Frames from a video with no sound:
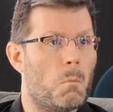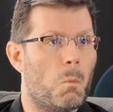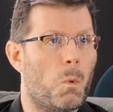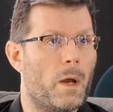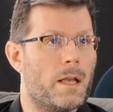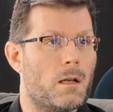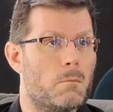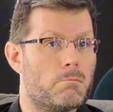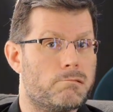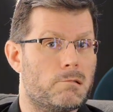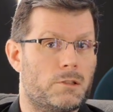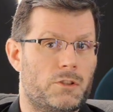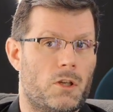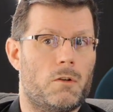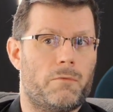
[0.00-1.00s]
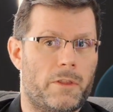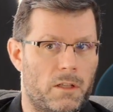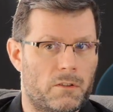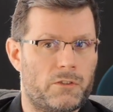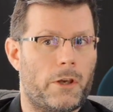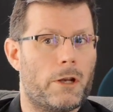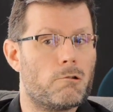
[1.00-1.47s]
we can preserve the
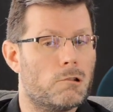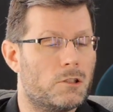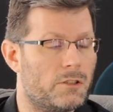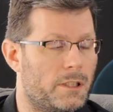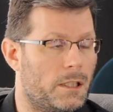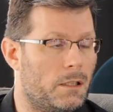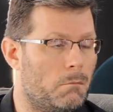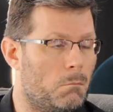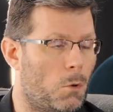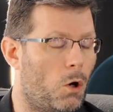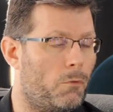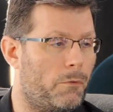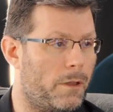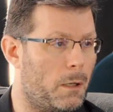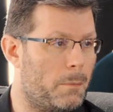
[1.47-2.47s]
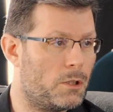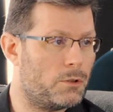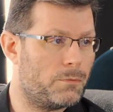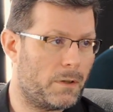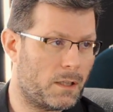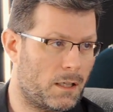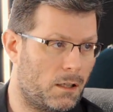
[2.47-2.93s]
integrity of the image
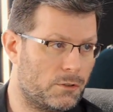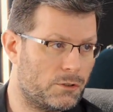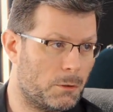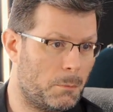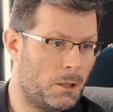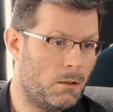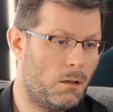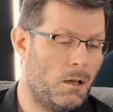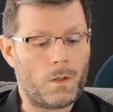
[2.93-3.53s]
for the customer.